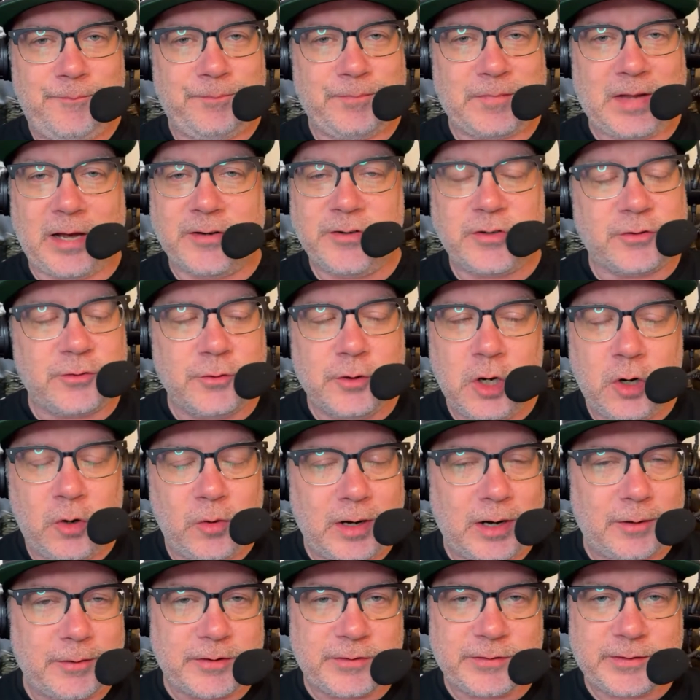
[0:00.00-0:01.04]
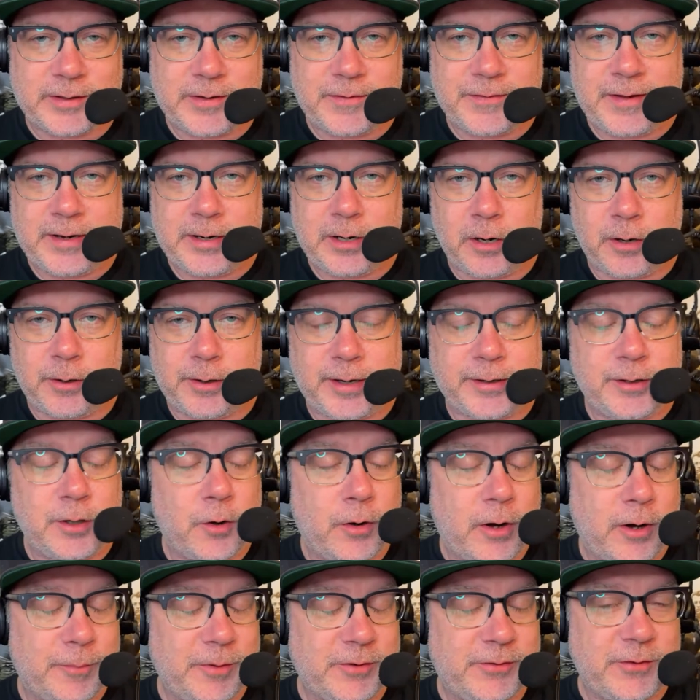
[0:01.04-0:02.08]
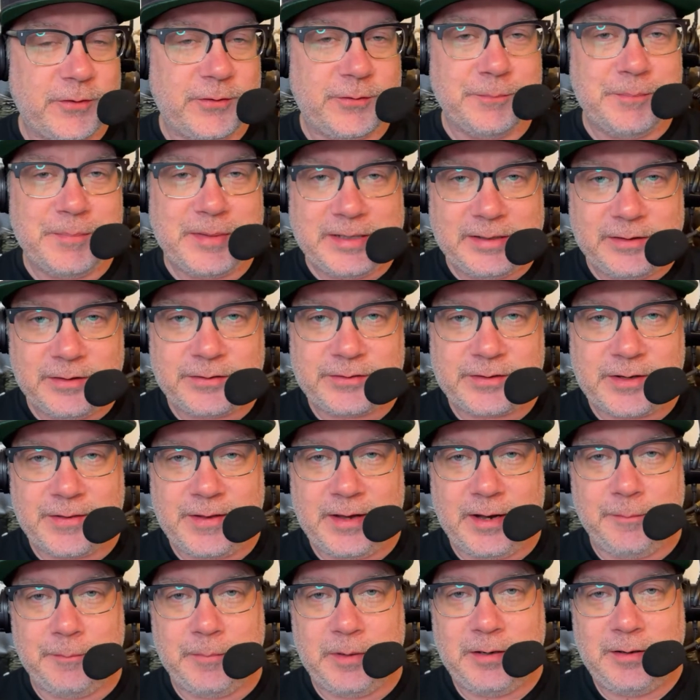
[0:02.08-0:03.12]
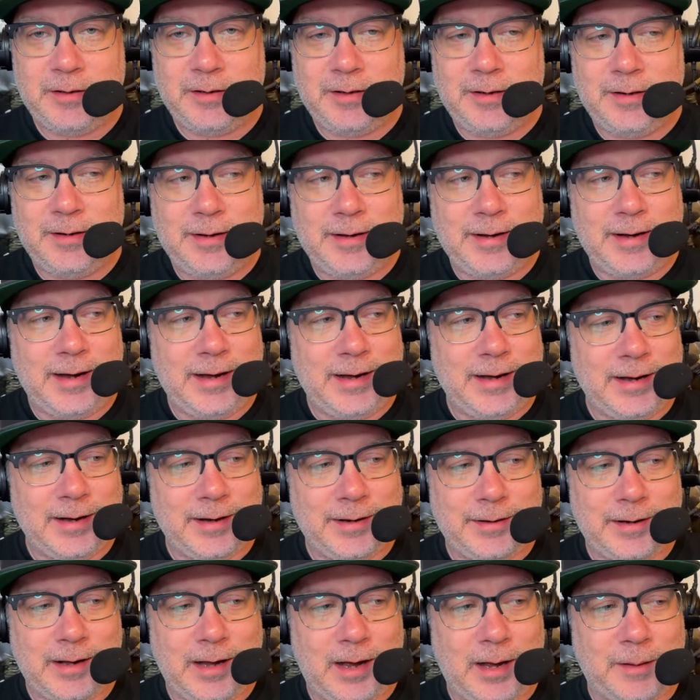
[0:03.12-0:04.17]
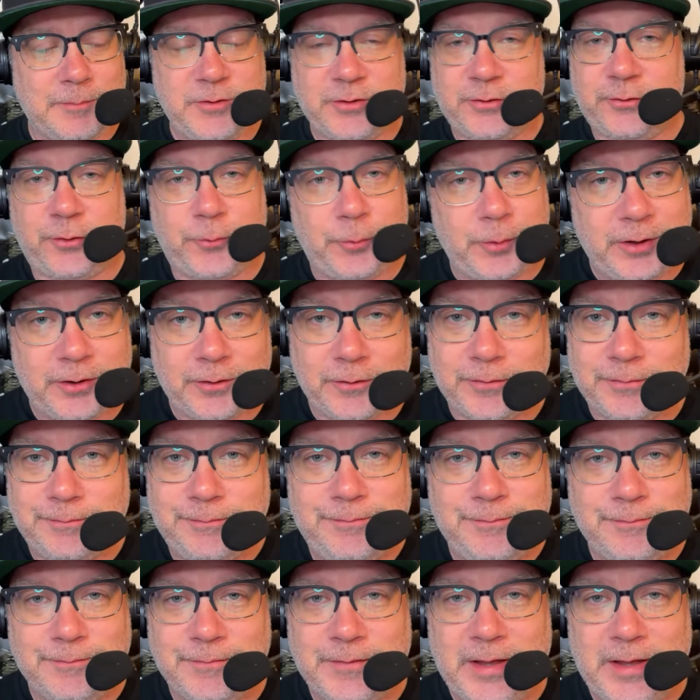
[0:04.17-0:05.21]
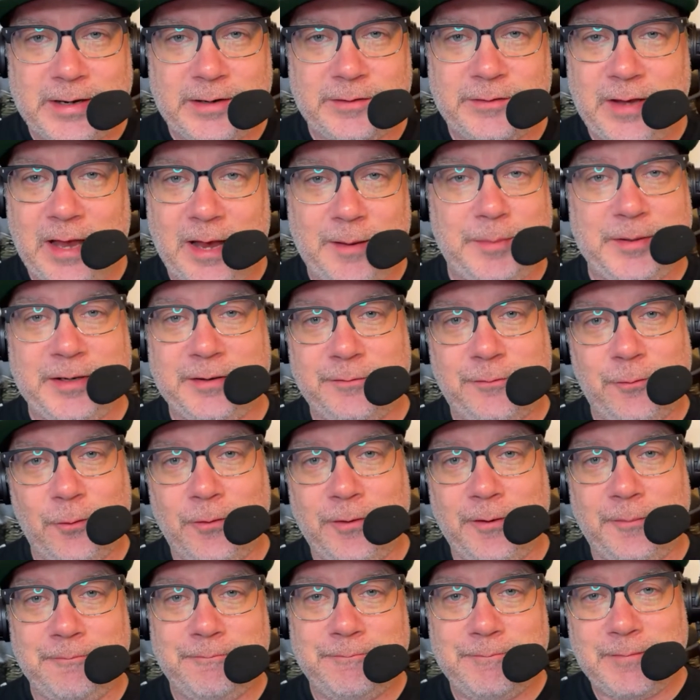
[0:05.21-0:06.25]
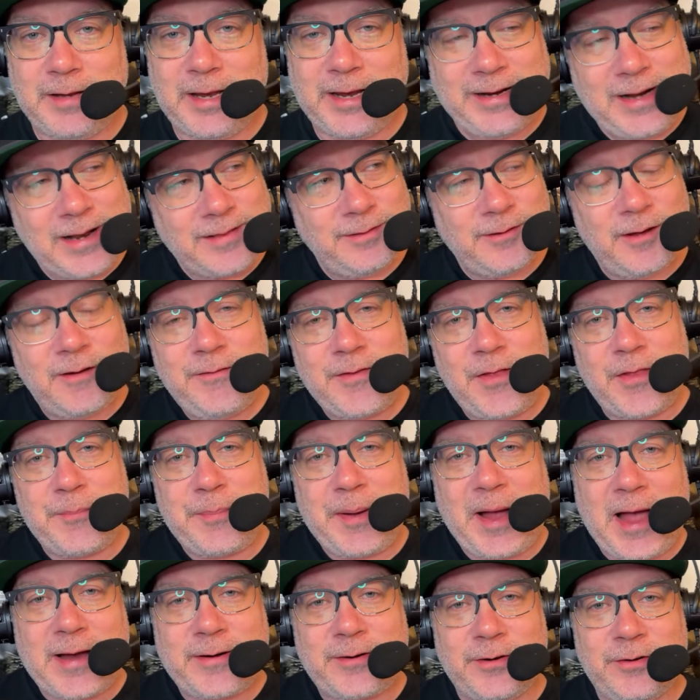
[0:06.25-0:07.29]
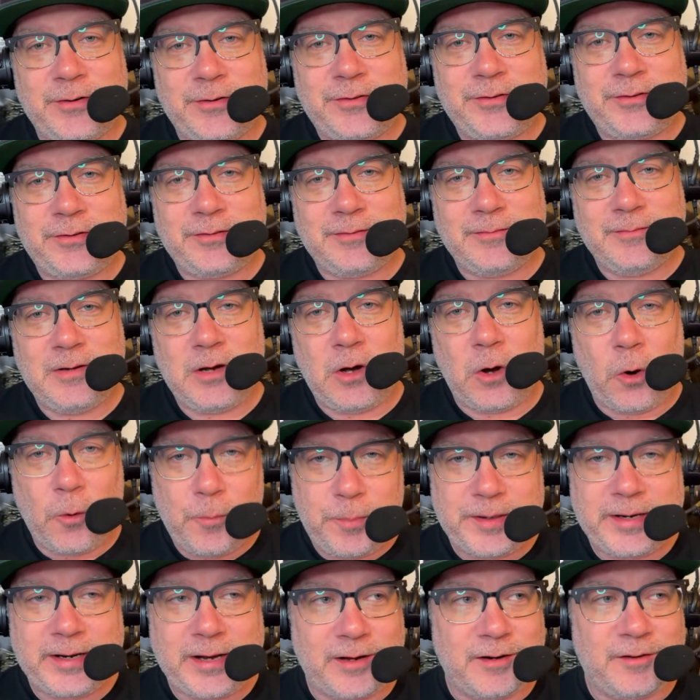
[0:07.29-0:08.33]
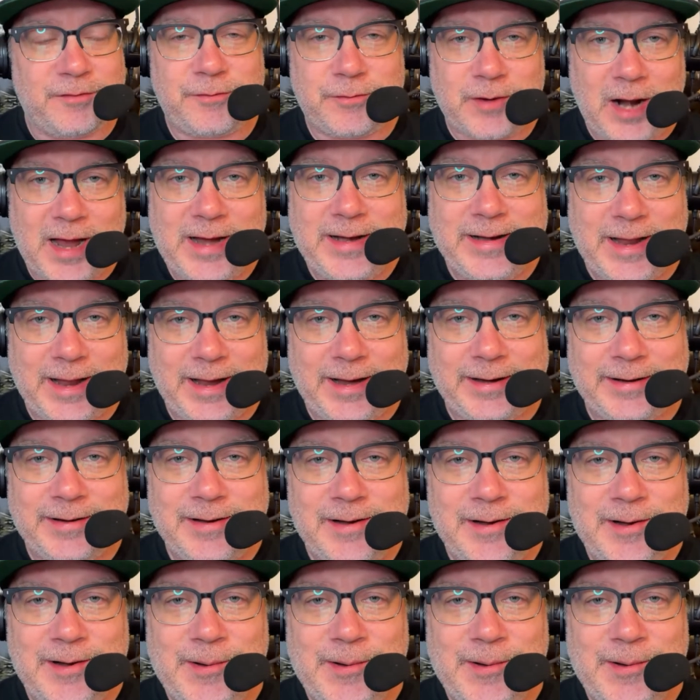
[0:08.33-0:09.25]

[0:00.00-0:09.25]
I just know how excited they are. I know how much this means to them. And I'm just thrilled that it's happening for them. And I love that the Packers opening on a Friday,